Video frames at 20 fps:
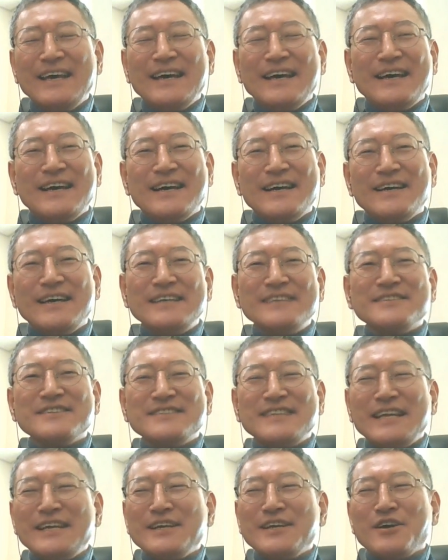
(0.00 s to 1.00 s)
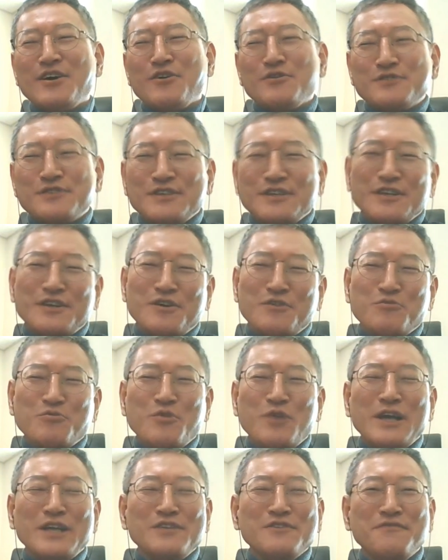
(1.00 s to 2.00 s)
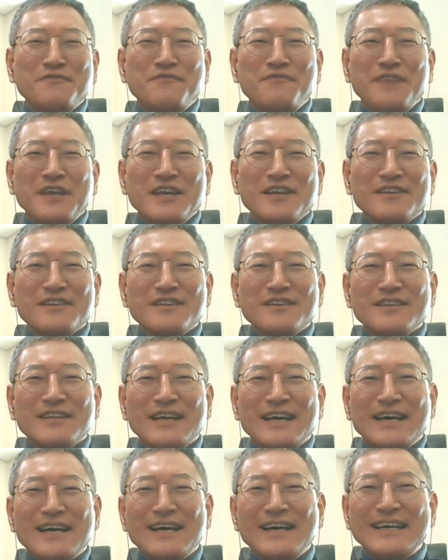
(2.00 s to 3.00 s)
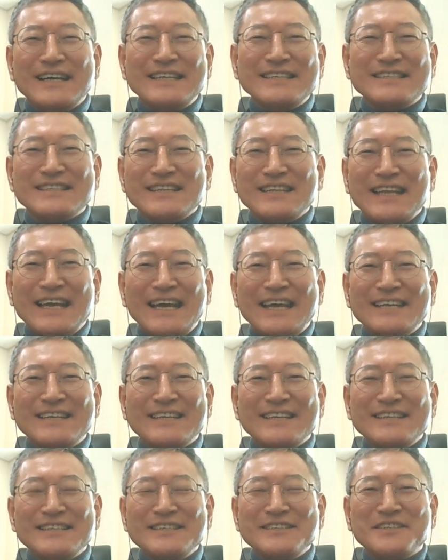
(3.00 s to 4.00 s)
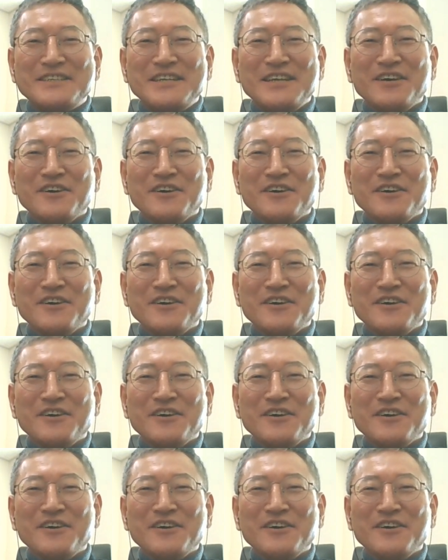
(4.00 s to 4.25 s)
As the saying goes, you know, when you feel it is late, it is the